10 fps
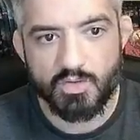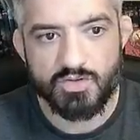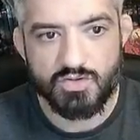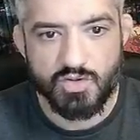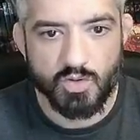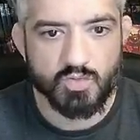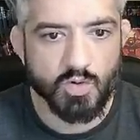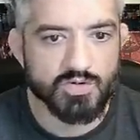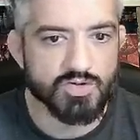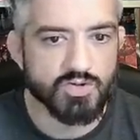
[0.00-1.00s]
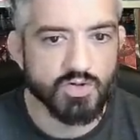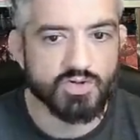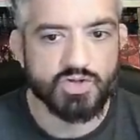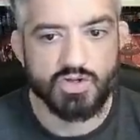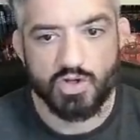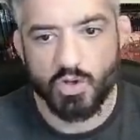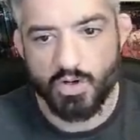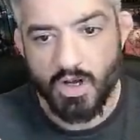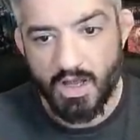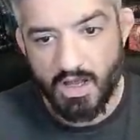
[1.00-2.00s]
you don't want to use
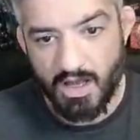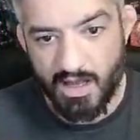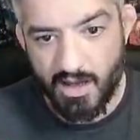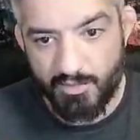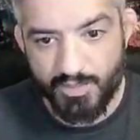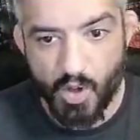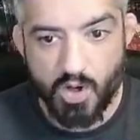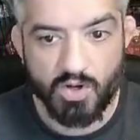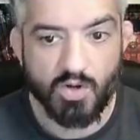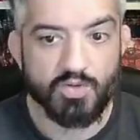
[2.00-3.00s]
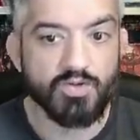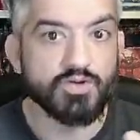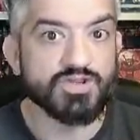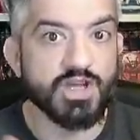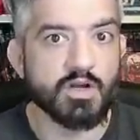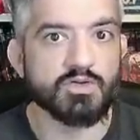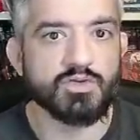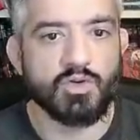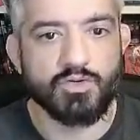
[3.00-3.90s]
your uh, proc on your second or